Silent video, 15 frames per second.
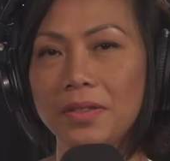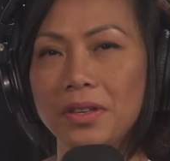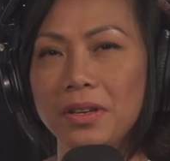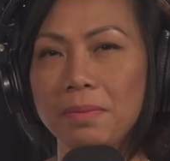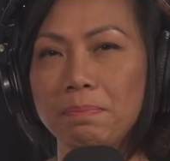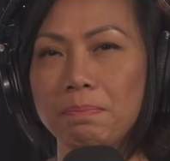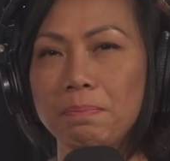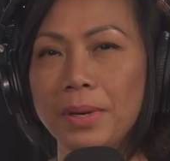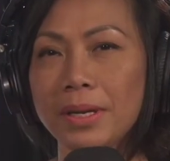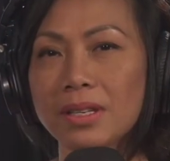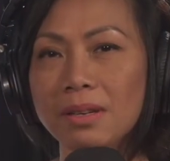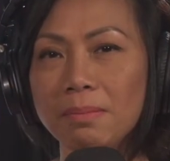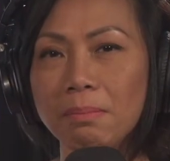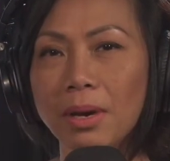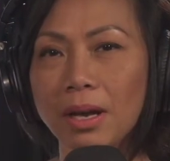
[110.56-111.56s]
the
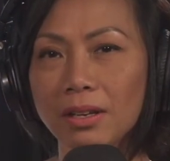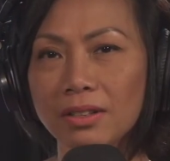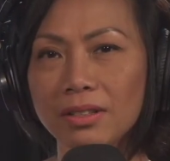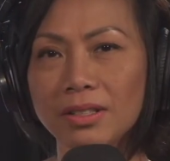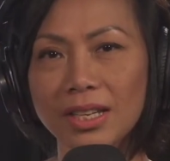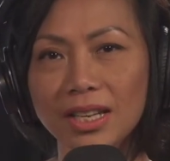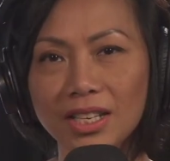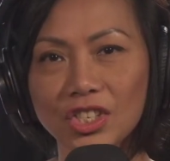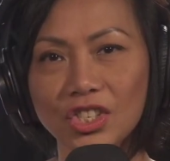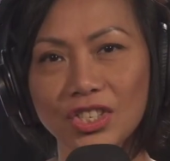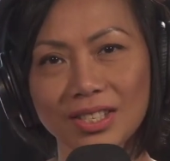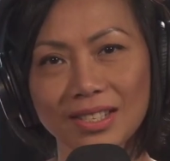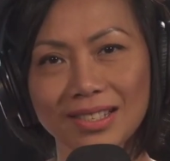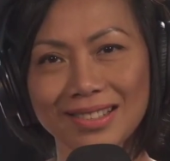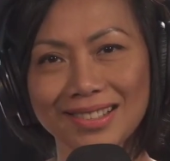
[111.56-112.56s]
bitter melon dish.
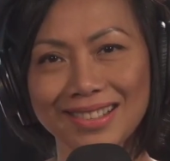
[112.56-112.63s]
